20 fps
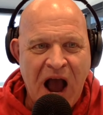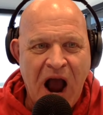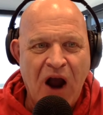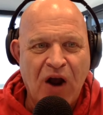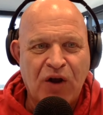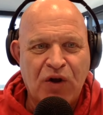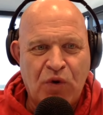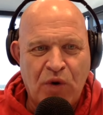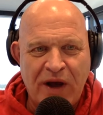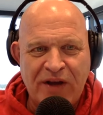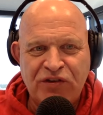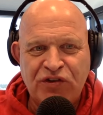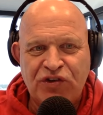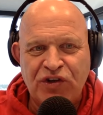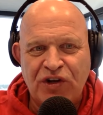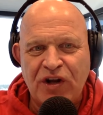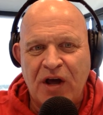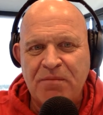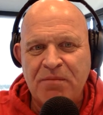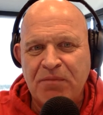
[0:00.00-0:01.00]
Our
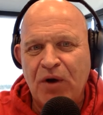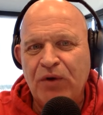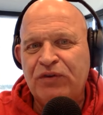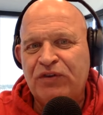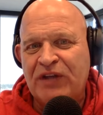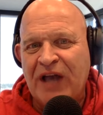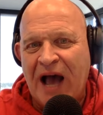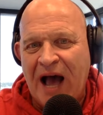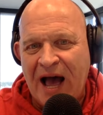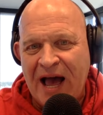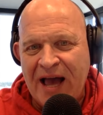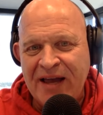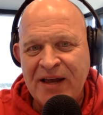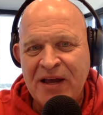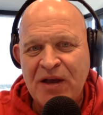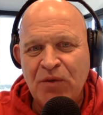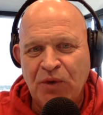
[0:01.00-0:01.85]
question on Most High,